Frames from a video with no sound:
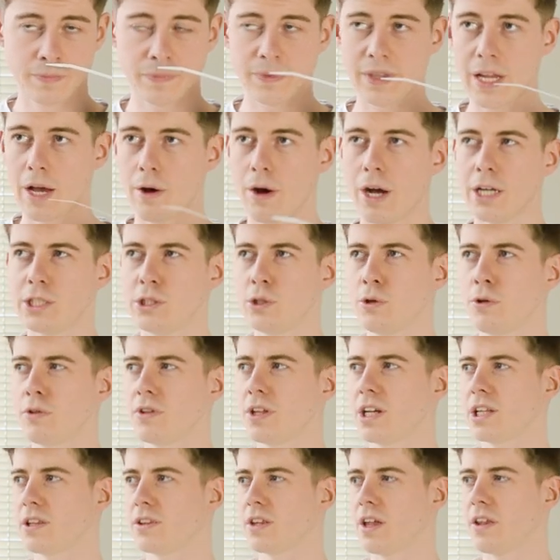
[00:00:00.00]
Now, I do
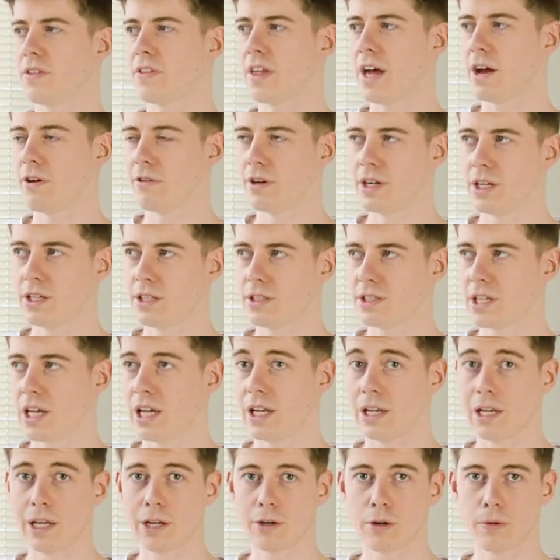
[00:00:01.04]
think that there is a
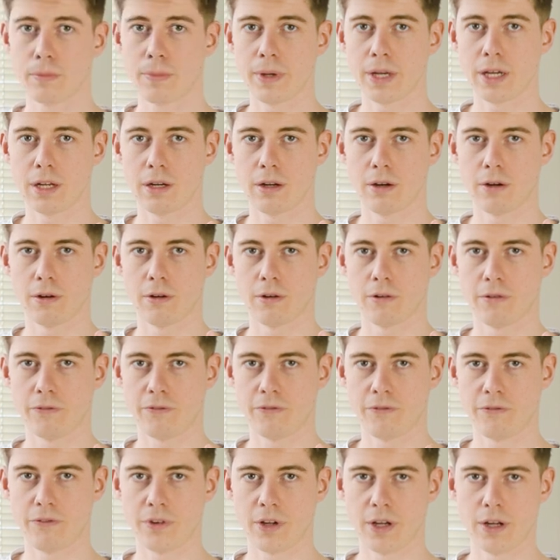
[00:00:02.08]
little bit
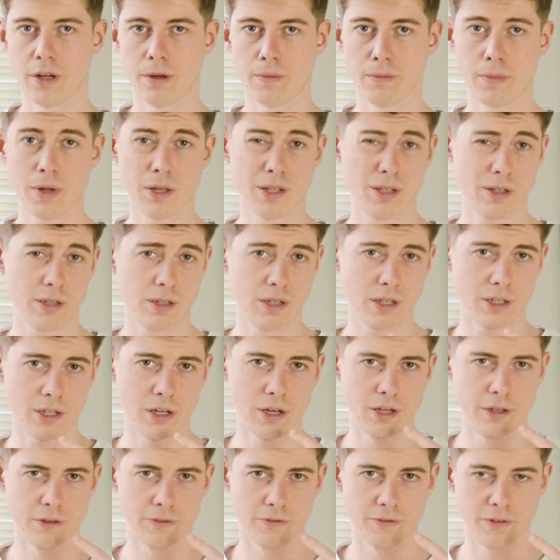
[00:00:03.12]
of a
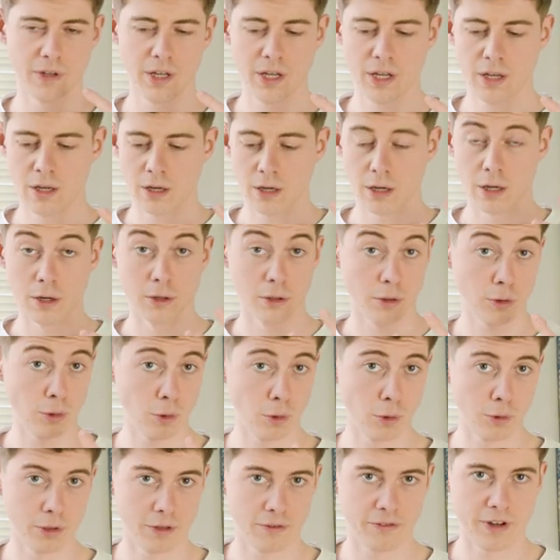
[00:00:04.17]
kind of an
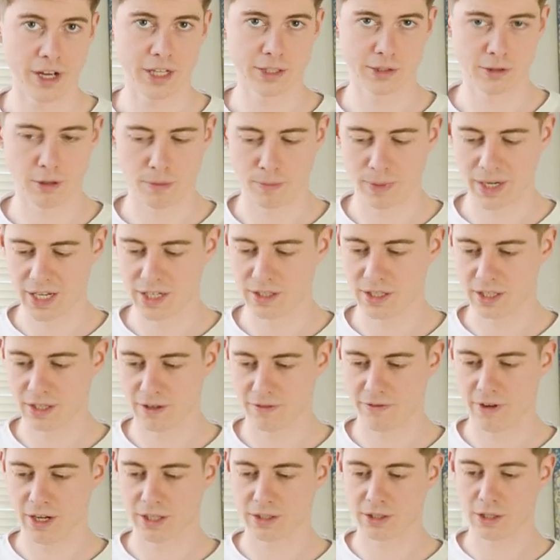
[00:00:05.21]
accord effect or a blending
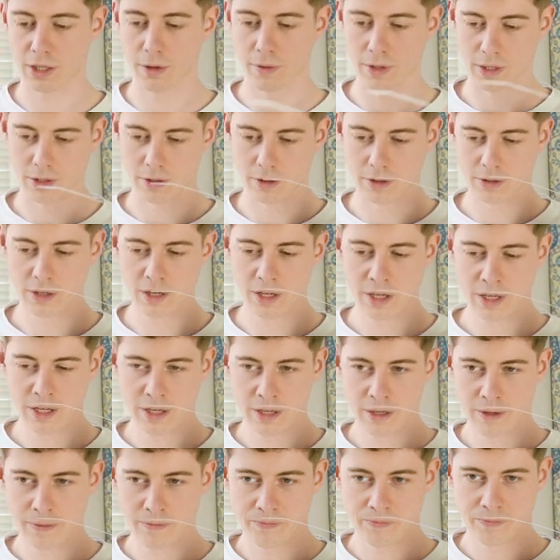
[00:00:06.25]
effect going on.
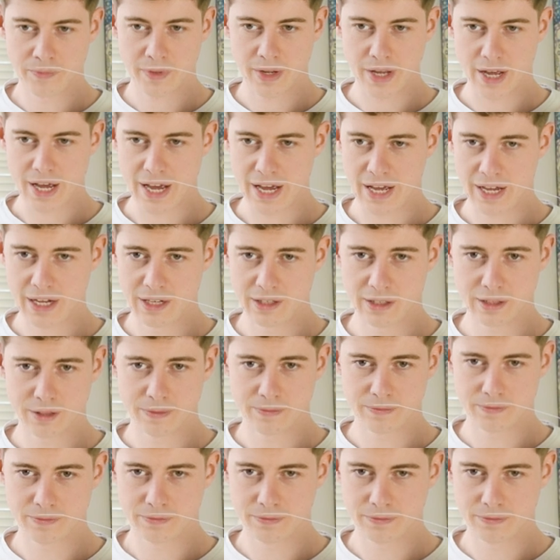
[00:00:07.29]
And